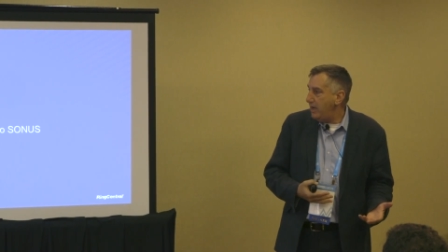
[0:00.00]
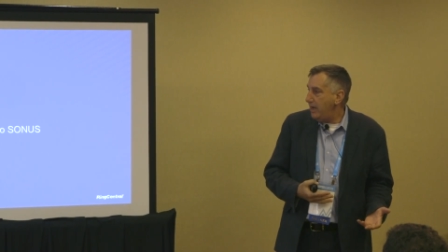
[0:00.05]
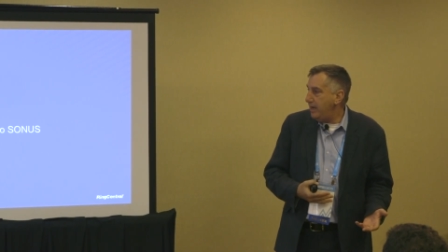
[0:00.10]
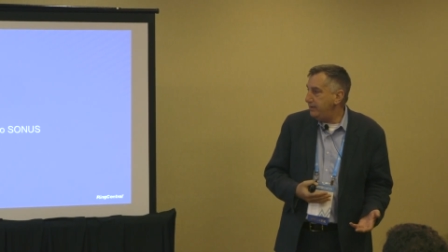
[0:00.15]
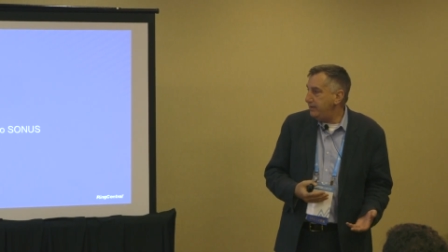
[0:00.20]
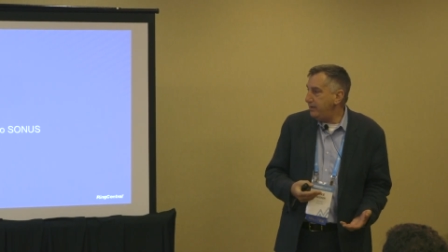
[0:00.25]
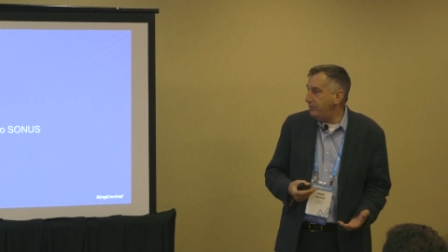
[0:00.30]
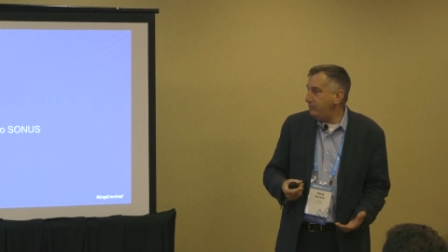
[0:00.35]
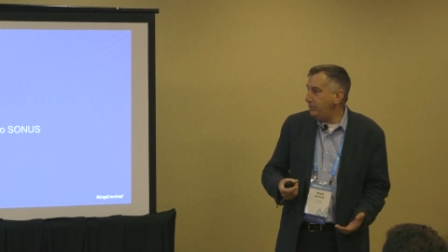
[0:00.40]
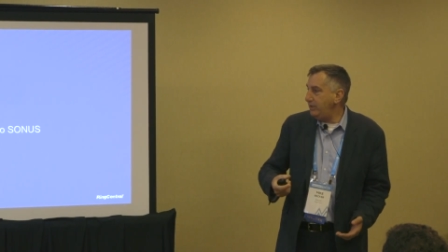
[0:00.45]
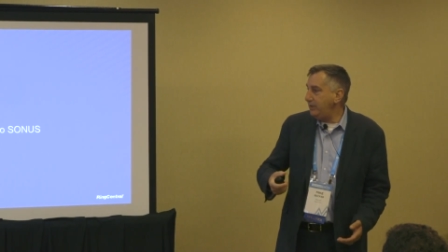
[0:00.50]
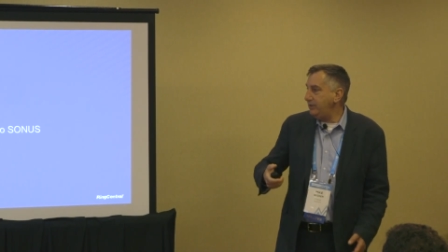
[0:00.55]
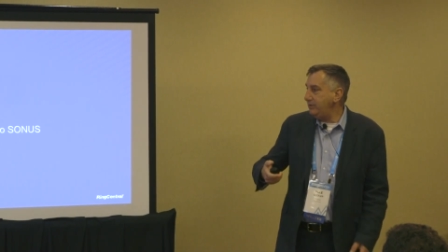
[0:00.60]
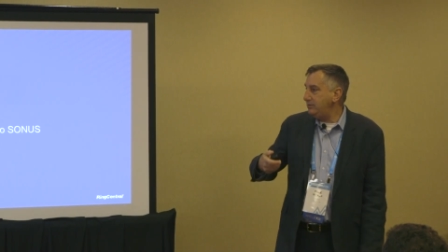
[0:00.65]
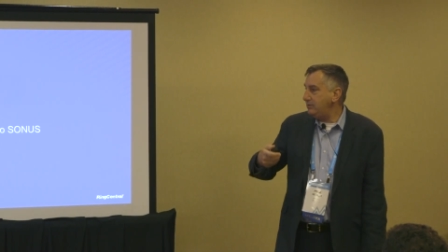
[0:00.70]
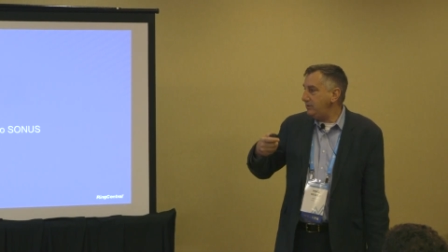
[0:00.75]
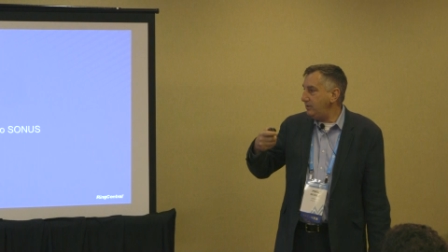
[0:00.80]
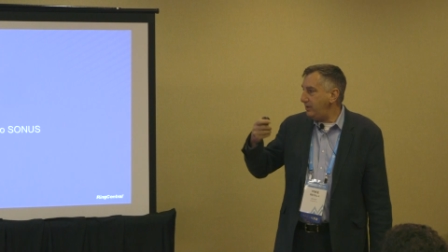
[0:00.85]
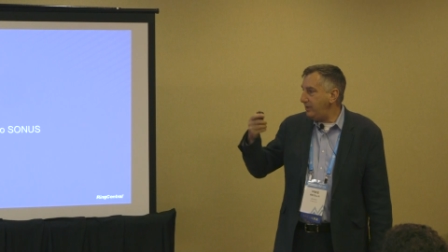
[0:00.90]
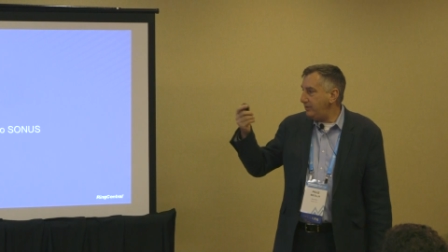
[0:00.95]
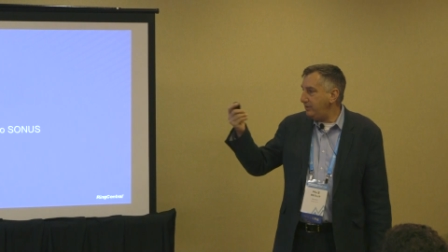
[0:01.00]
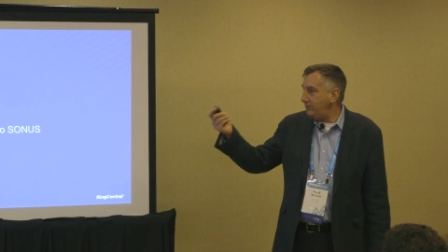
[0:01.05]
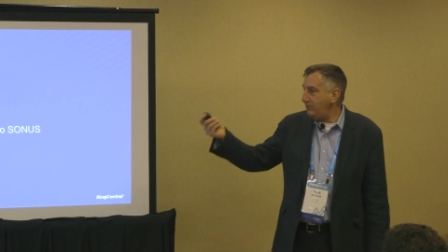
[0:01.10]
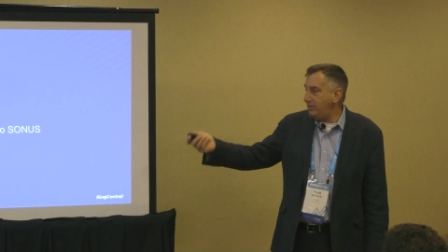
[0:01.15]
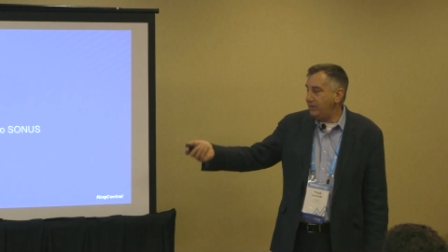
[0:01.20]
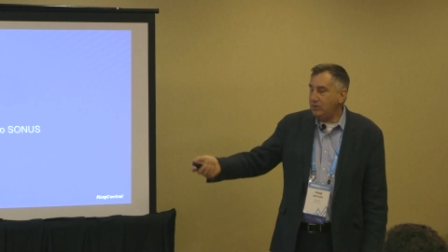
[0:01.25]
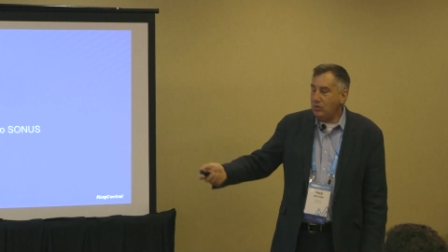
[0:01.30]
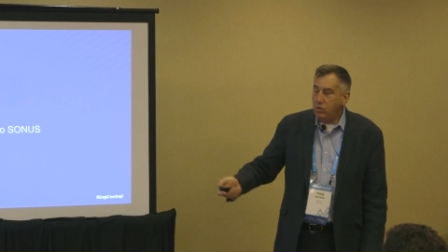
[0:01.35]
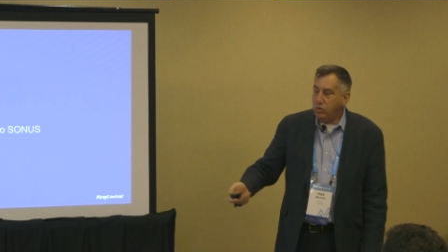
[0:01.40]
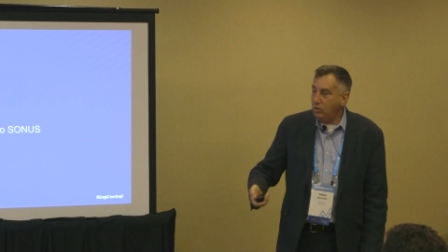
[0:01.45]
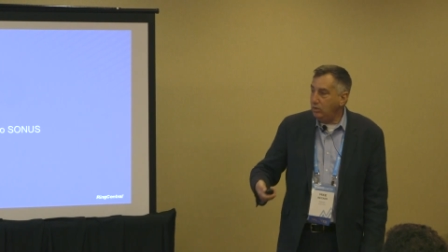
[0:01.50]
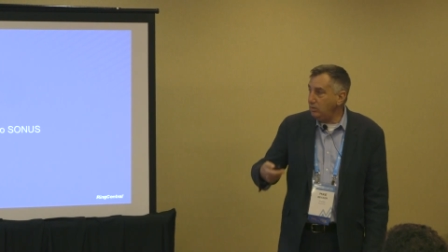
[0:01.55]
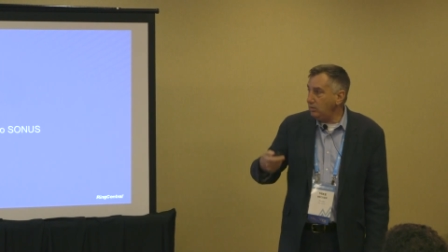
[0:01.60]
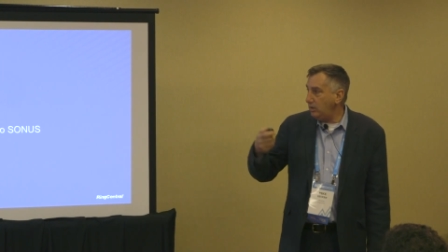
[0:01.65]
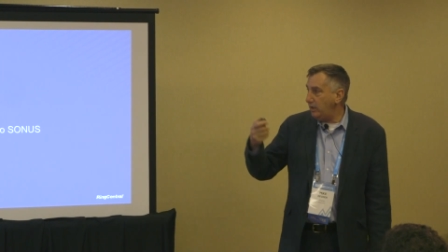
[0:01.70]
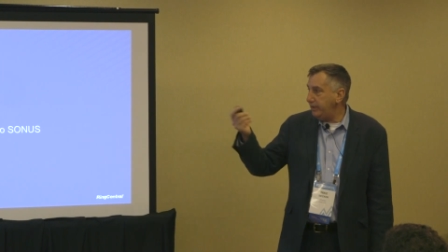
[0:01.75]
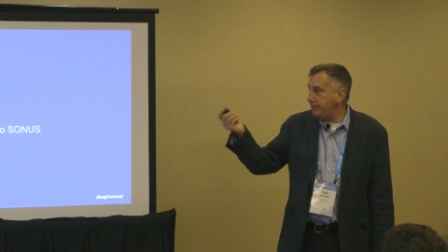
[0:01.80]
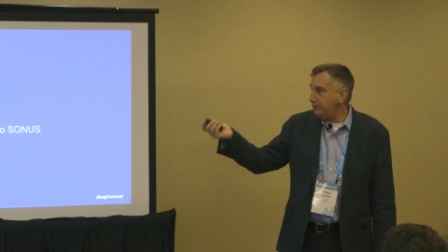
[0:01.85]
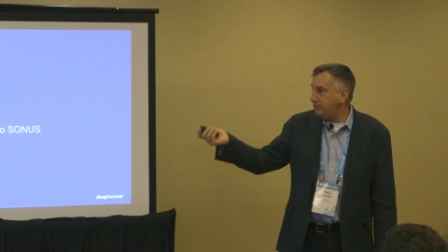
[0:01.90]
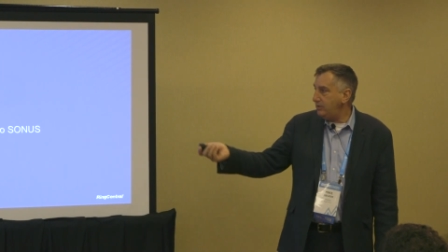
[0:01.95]
and then we
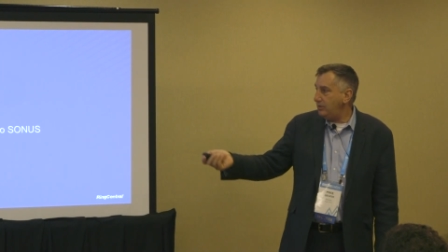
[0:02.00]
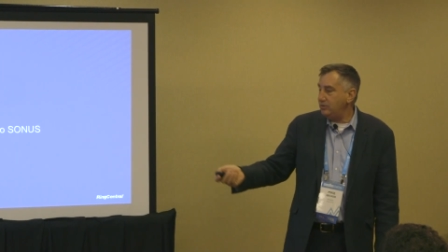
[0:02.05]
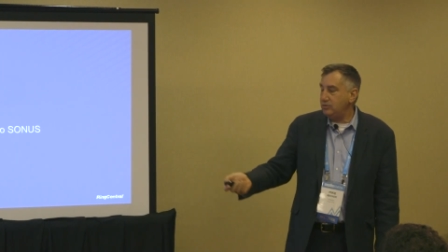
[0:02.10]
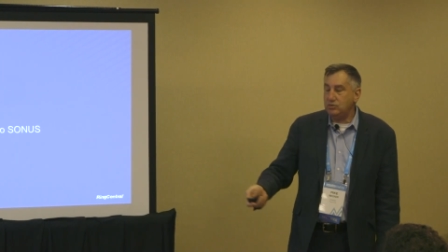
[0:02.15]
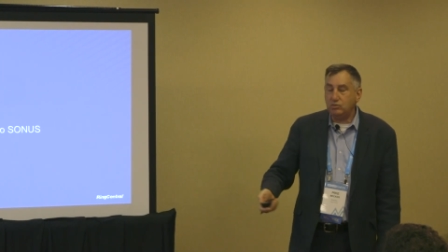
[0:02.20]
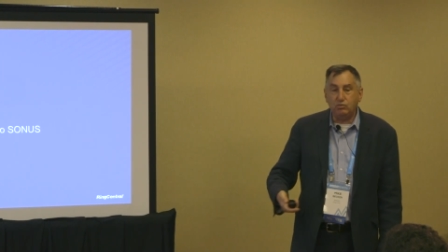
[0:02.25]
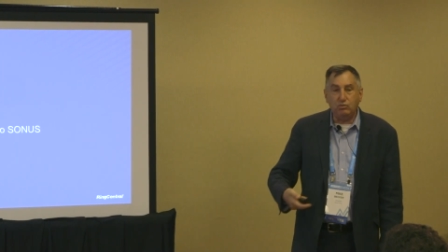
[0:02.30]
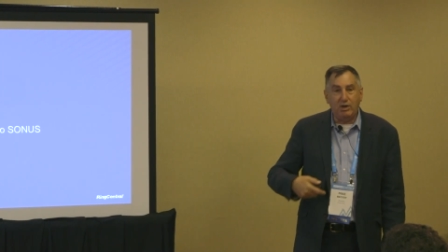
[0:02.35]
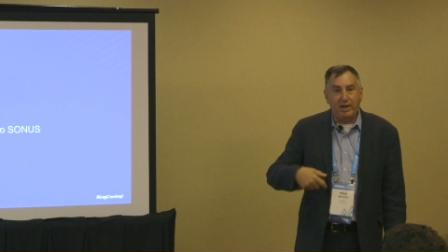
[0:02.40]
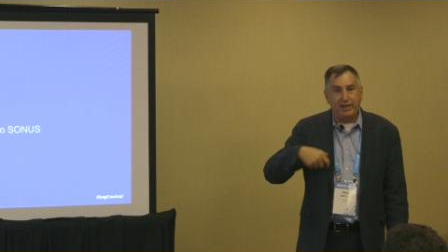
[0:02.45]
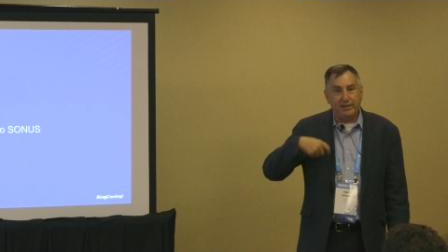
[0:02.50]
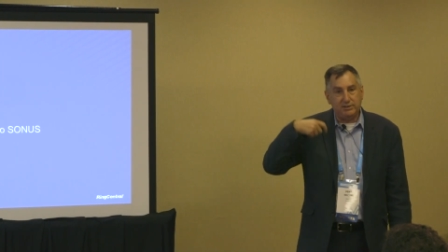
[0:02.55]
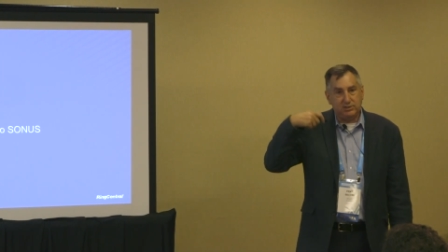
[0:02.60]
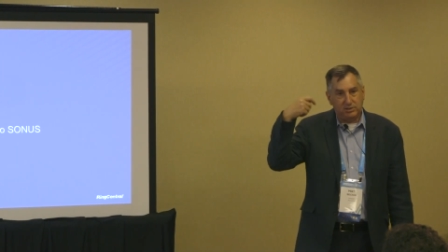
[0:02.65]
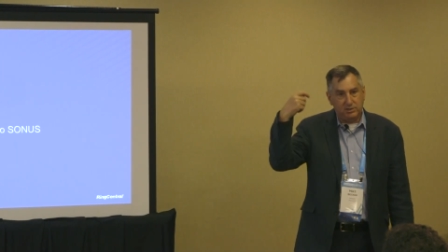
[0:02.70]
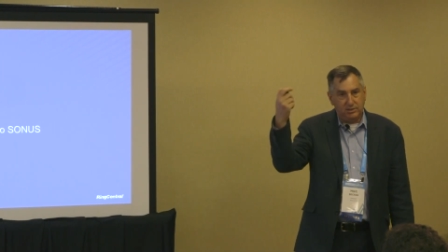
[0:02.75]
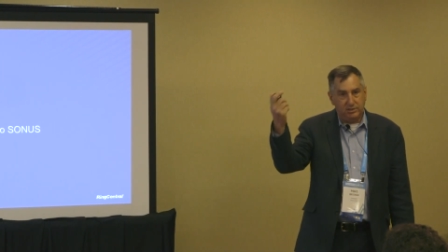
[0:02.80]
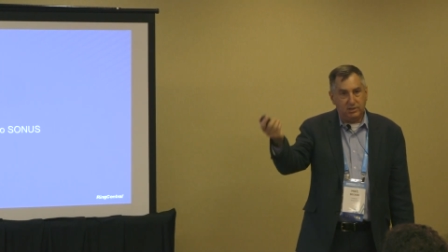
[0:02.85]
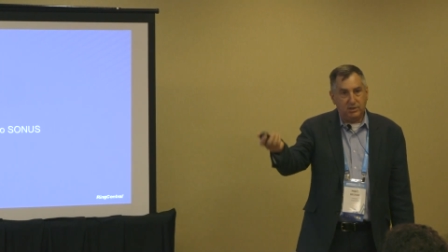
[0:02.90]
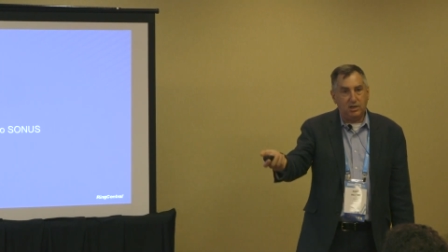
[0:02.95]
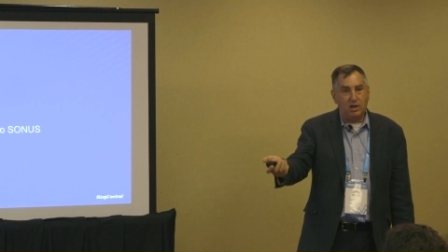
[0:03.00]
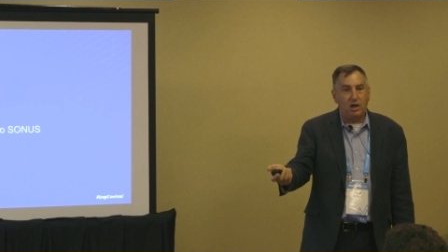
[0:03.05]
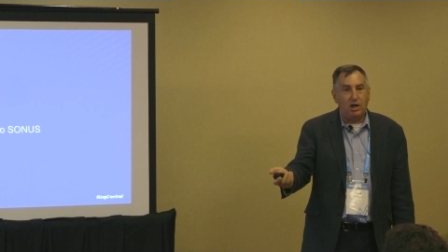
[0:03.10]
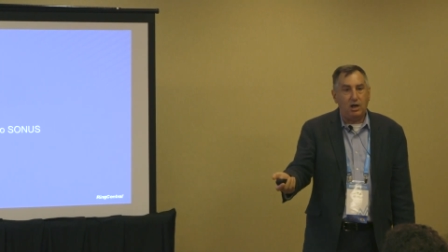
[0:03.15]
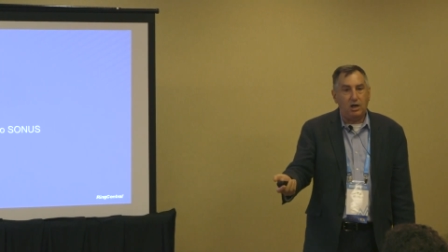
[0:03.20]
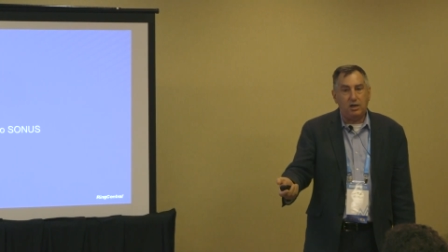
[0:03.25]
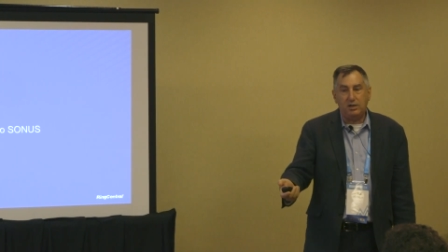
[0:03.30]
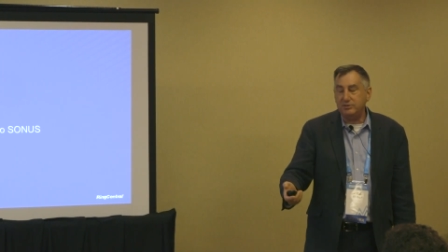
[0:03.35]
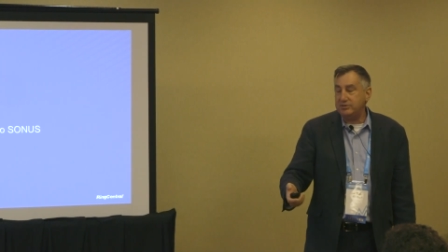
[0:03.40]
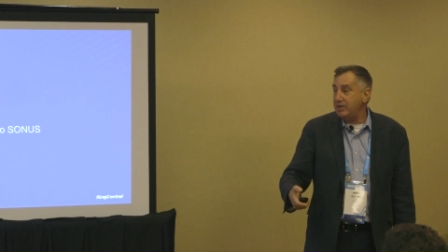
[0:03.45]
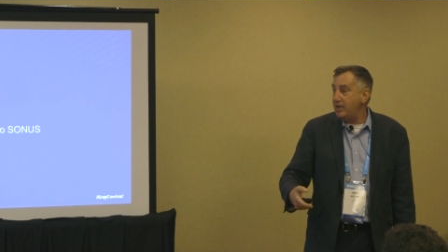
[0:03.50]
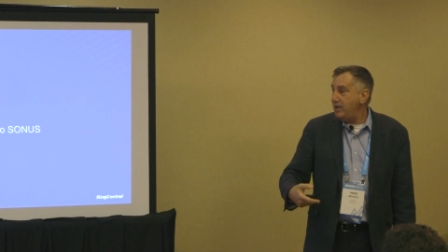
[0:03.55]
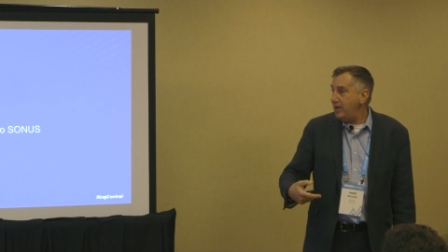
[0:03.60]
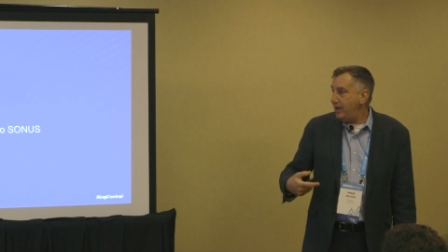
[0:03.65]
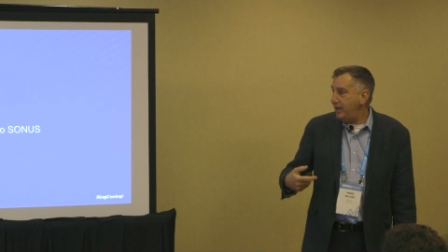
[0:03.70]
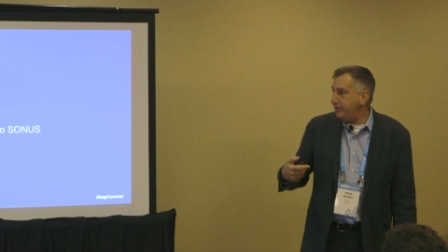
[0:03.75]
correlate those rates to the calls,